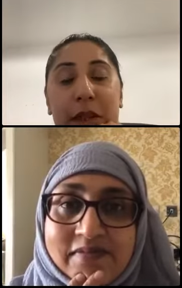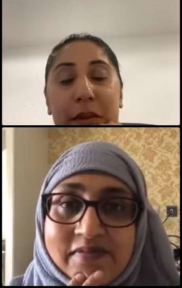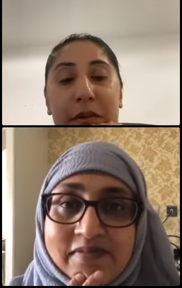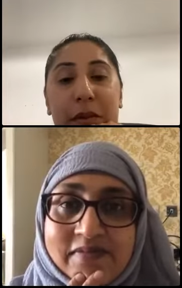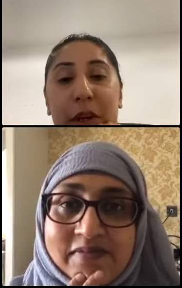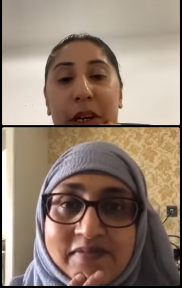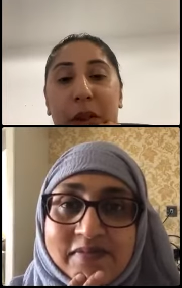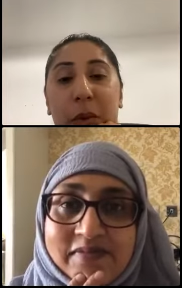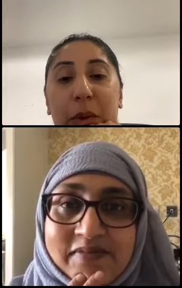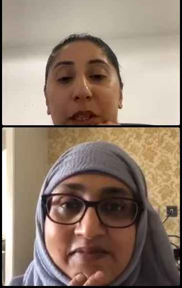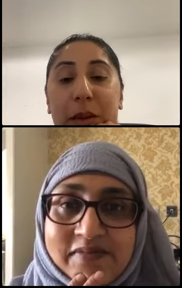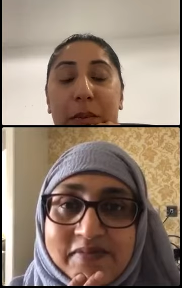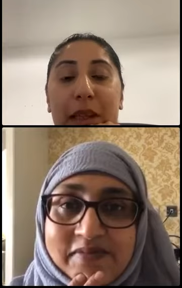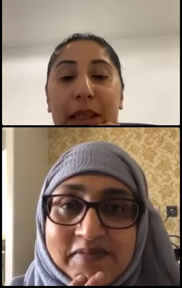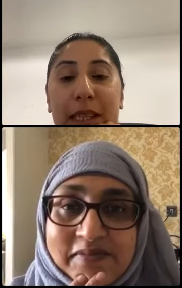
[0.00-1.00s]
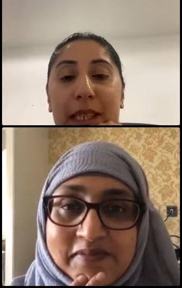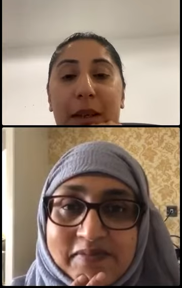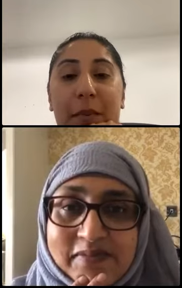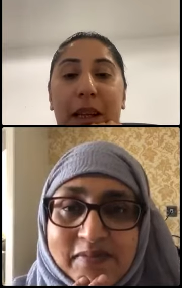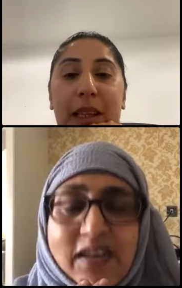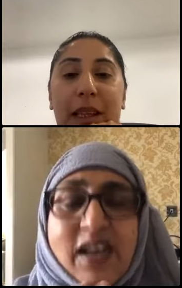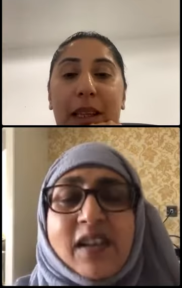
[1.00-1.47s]
Speaker 1: different other ones but they
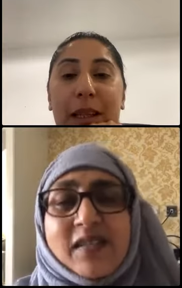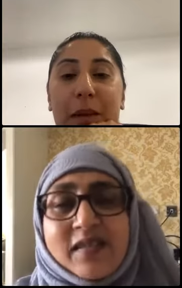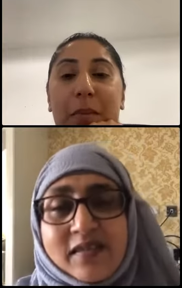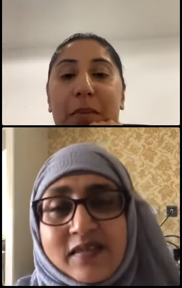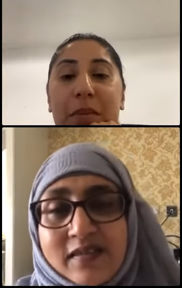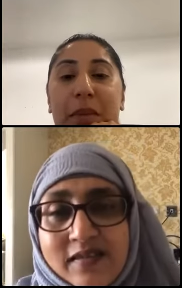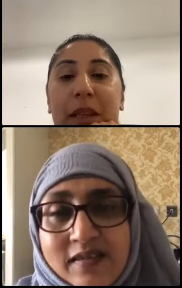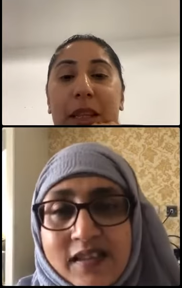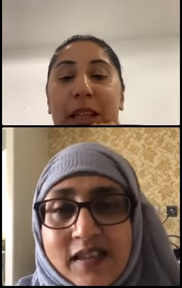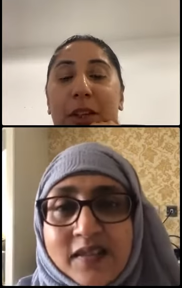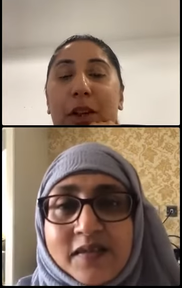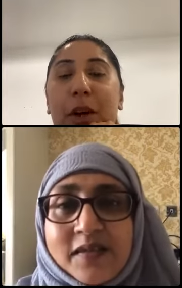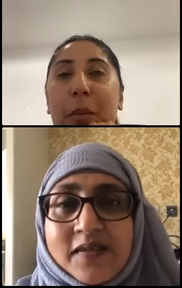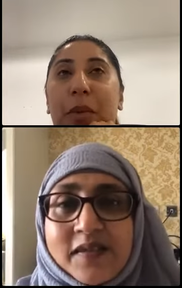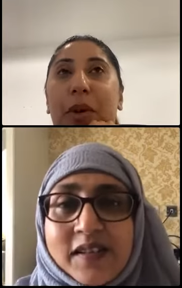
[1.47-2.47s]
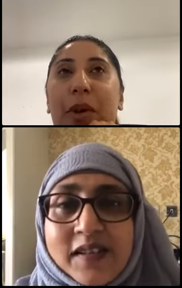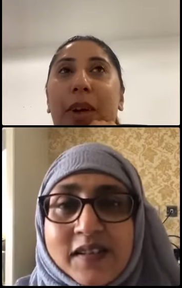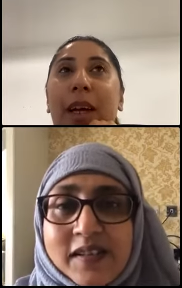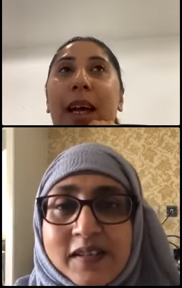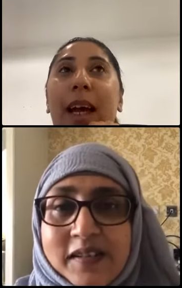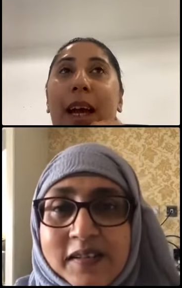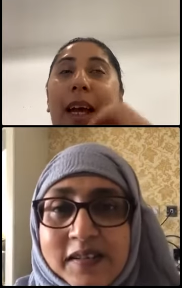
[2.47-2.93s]
seem like they're, yeah. the, they're yeah. the top three
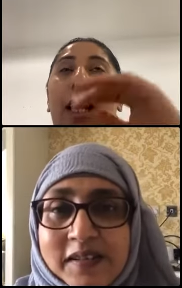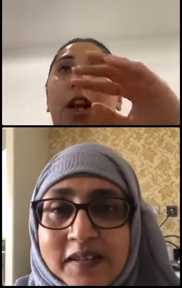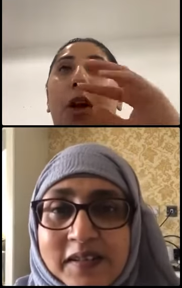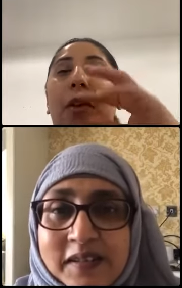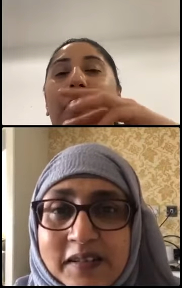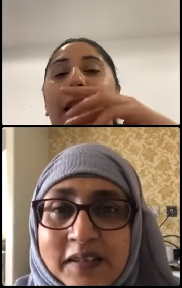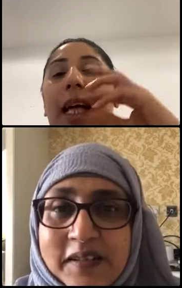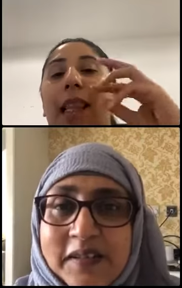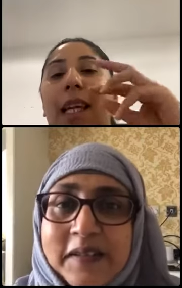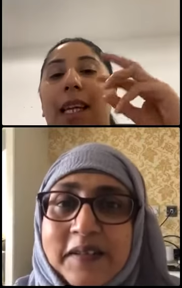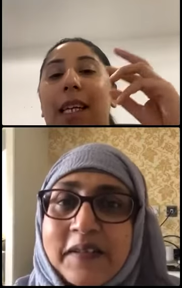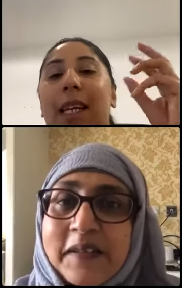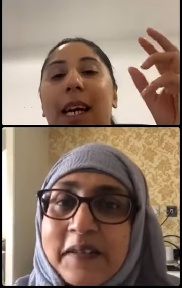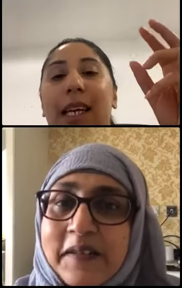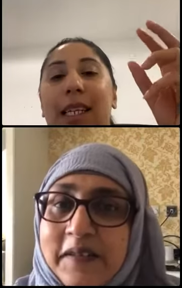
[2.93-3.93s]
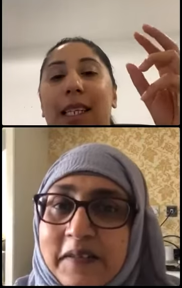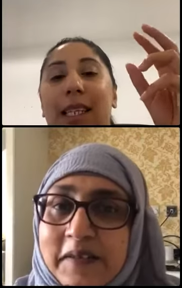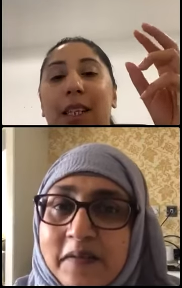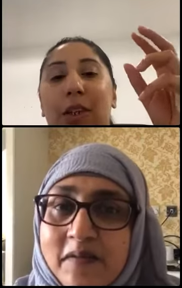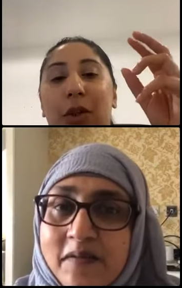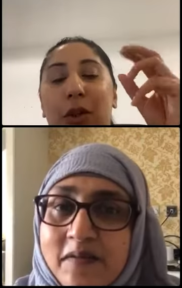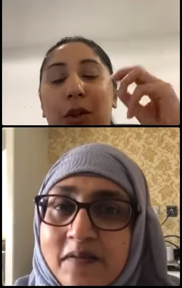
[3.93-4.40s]
and a lot of that then ties
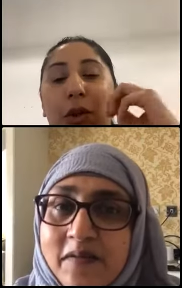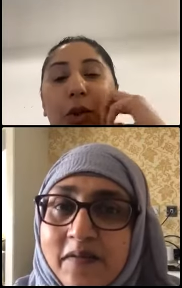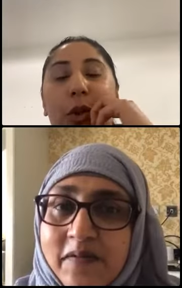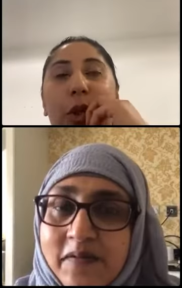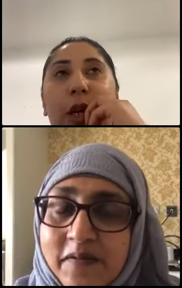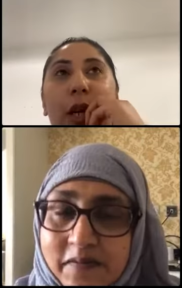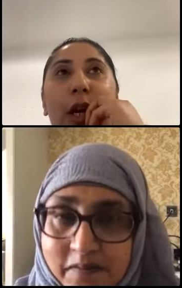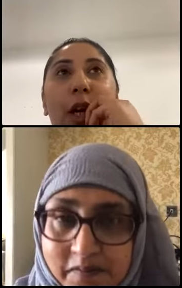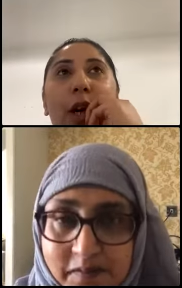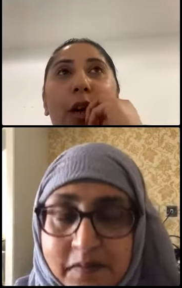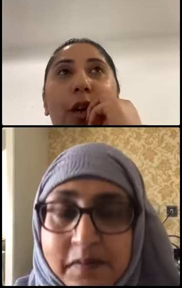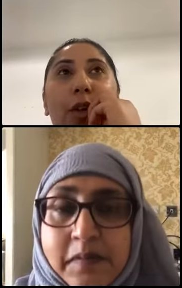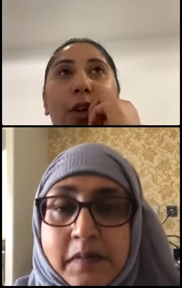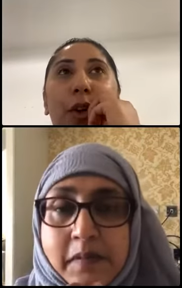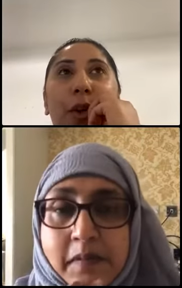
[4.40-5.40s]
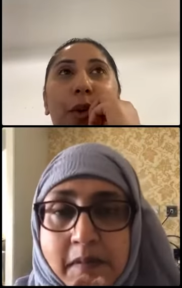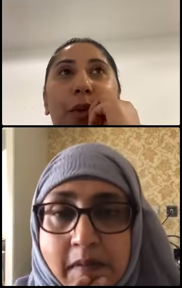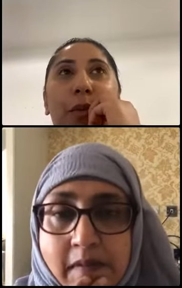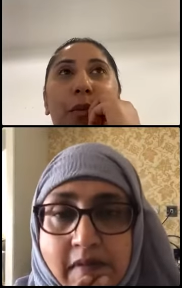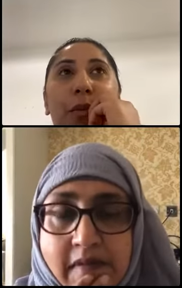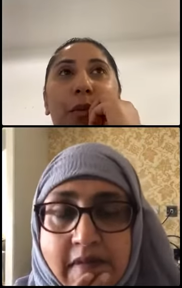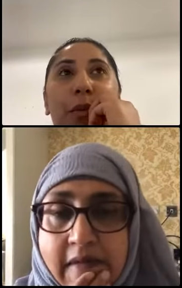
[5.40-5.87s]
into sort
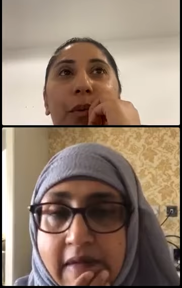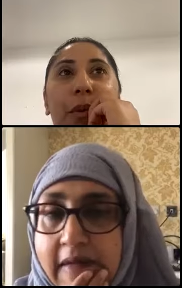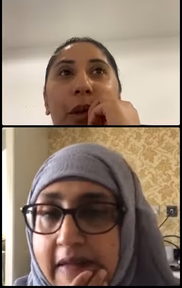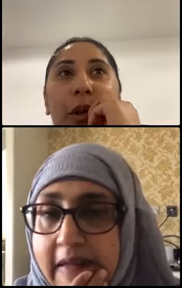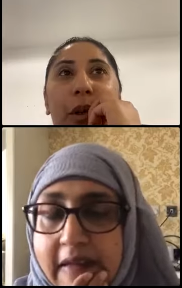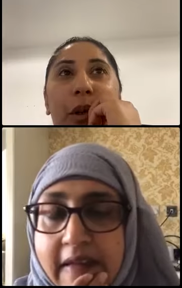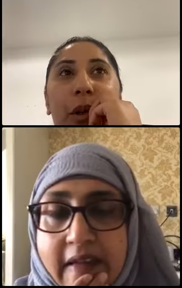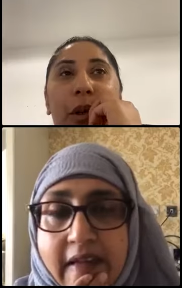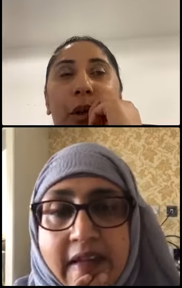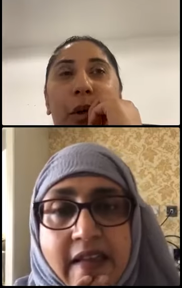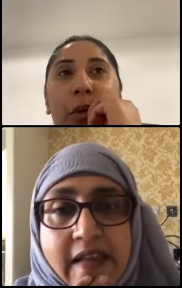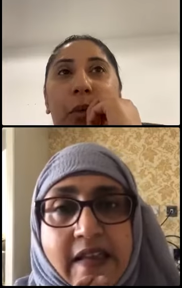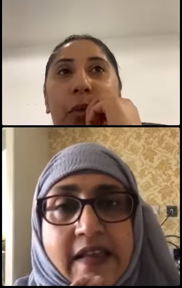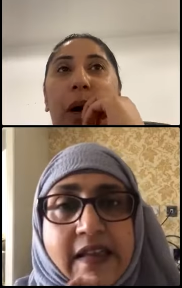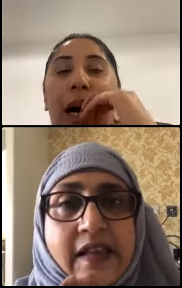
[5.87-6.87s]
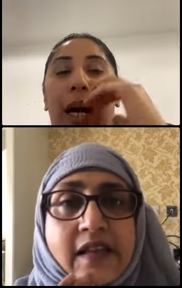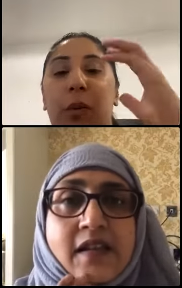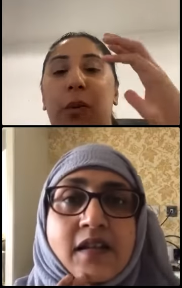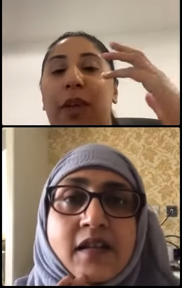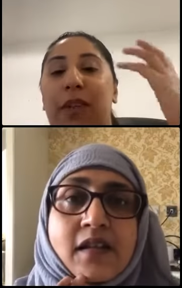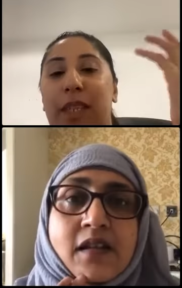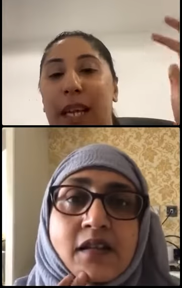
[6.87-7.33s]
of what I
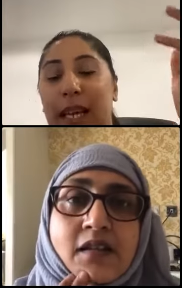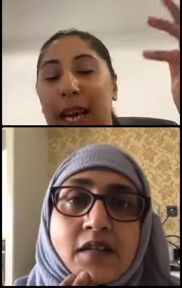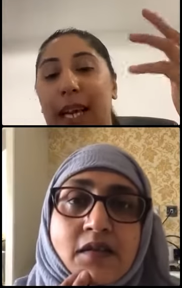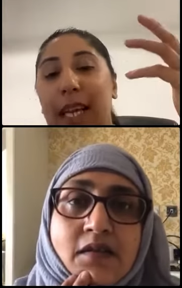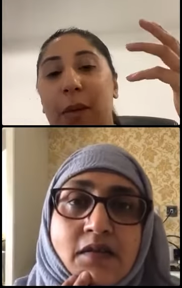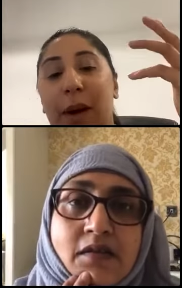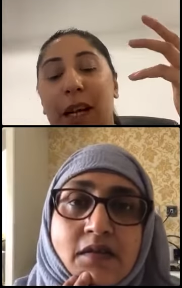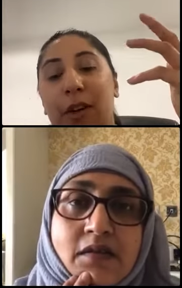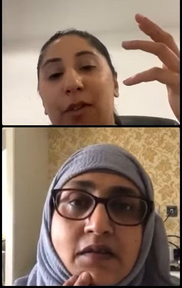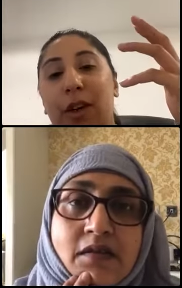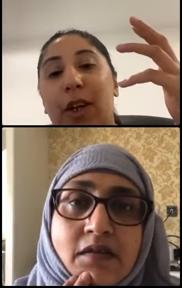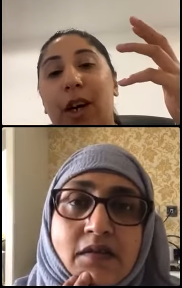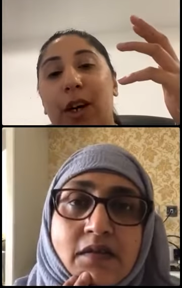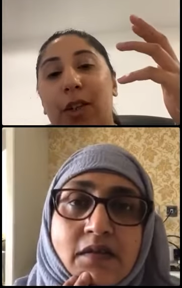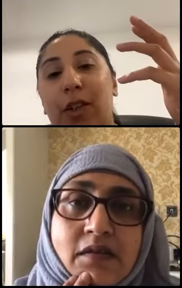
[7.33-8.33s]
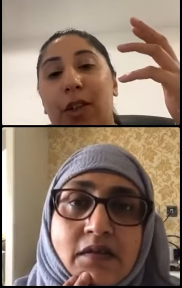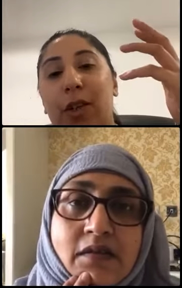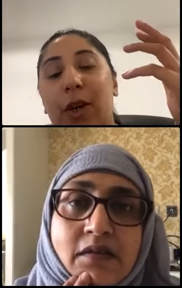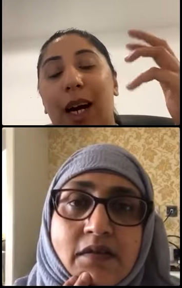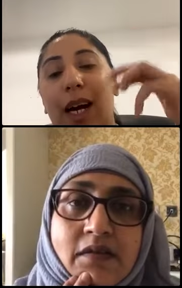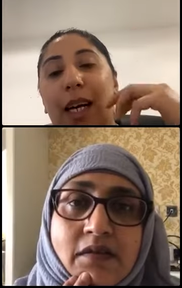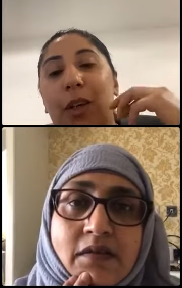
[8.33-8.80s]
would have said anyway in regards
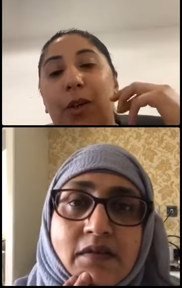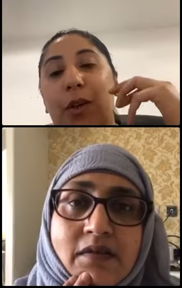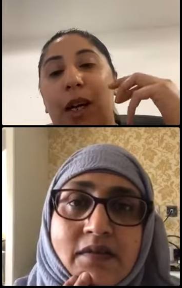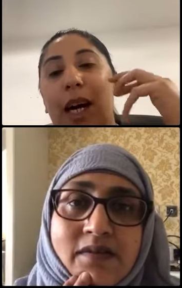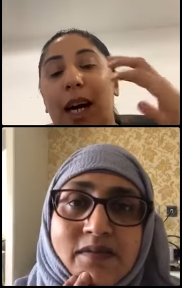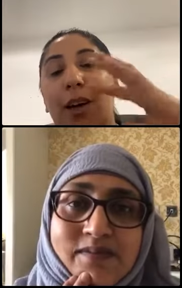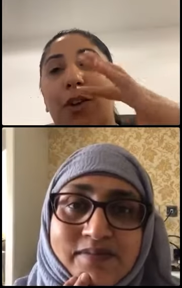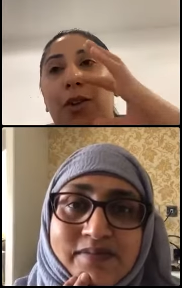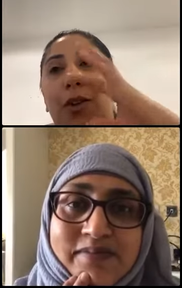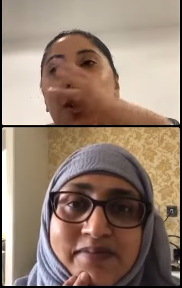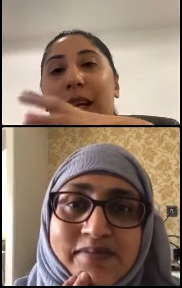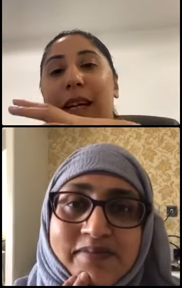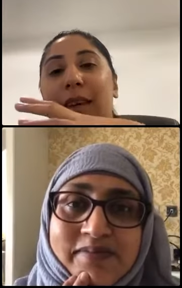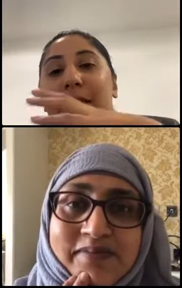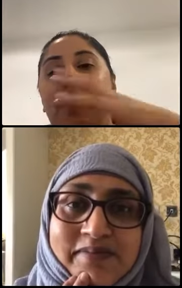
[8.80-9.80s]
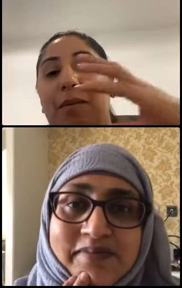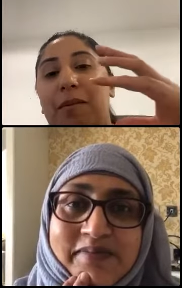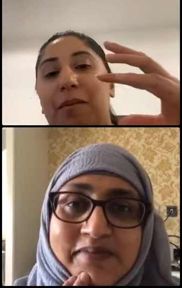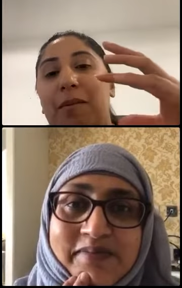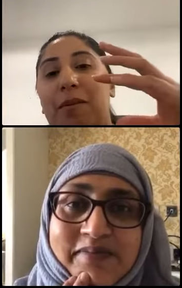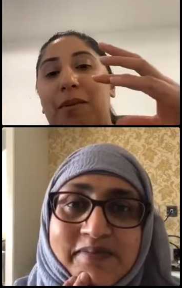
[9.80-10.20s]
to how how do you then